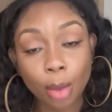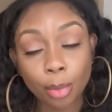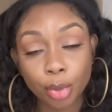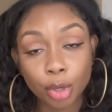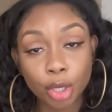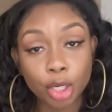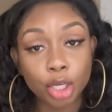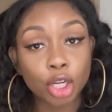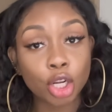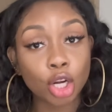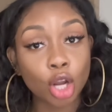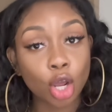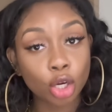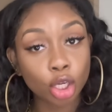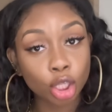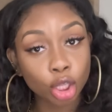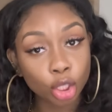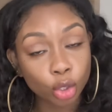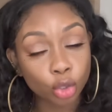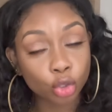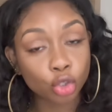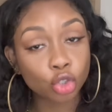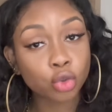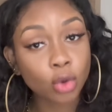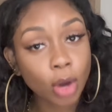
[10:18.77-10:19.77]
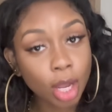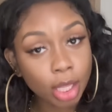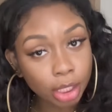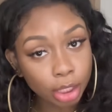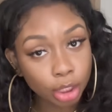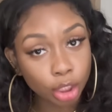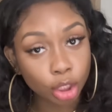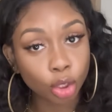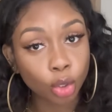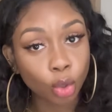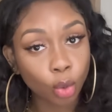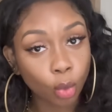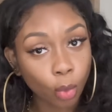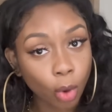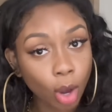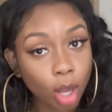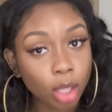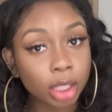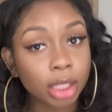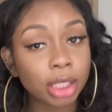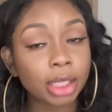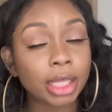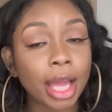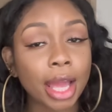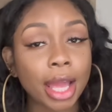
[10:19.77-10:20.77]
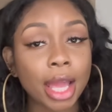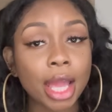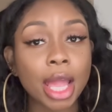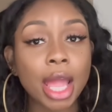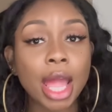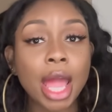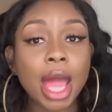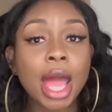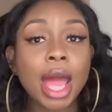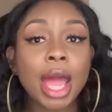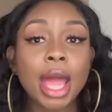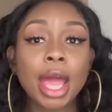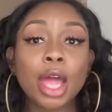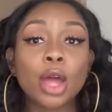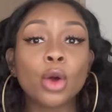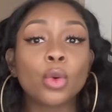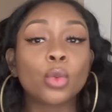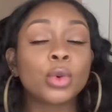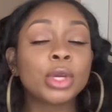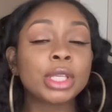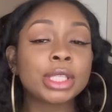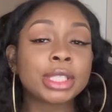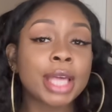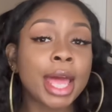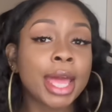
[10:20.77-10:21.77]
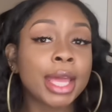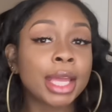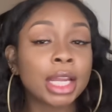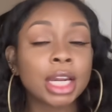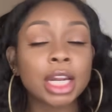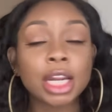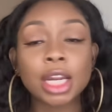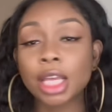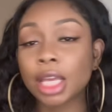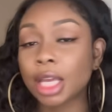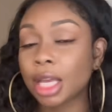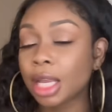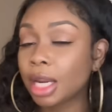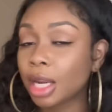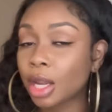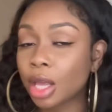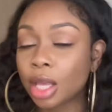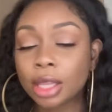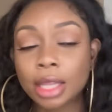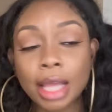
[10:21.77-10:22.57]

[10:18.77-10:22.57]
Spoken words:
putting it on the little trolley, the little rolly thing, and we taking it in.